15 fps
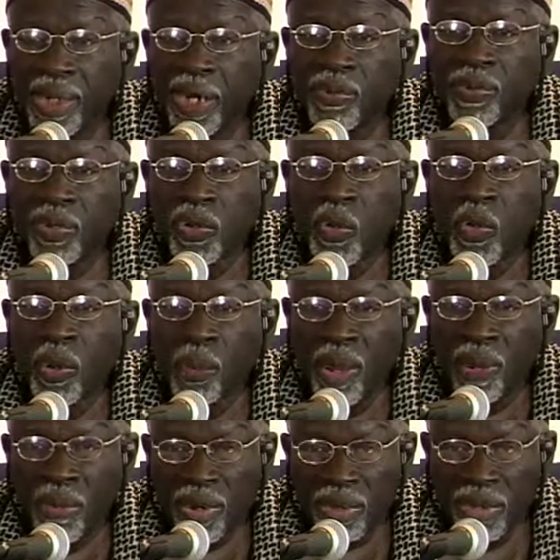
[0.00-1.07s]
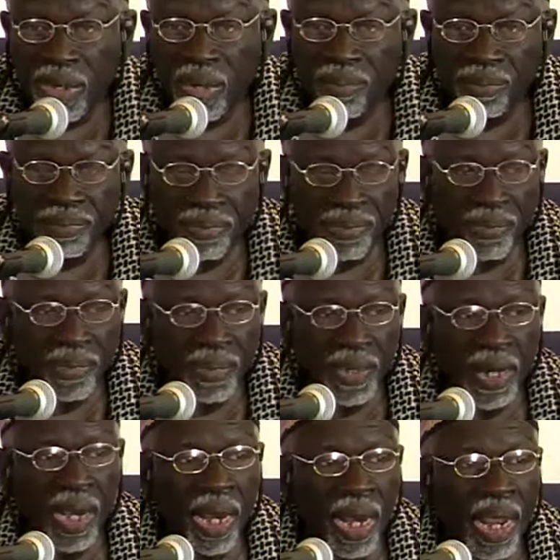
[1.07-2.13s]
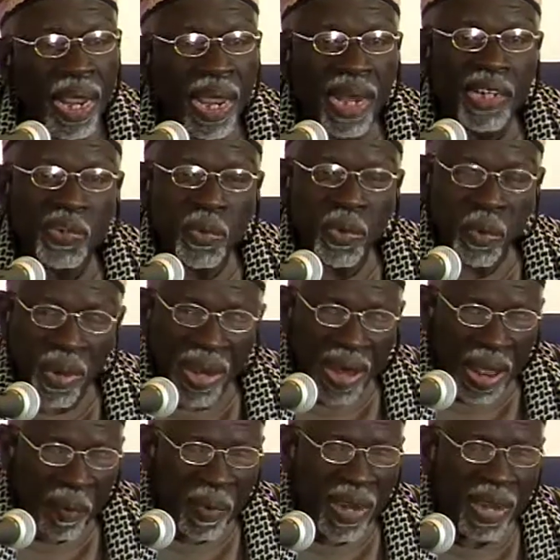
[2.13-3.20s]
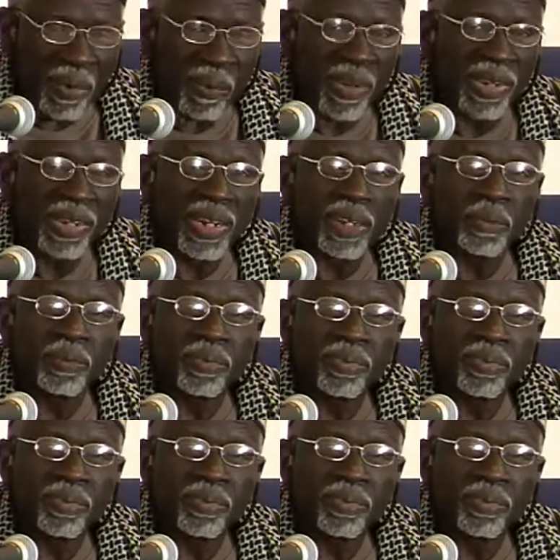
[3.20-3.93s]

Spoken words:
it was going to be a Muslim, and she would be an Ahmadi Muslim.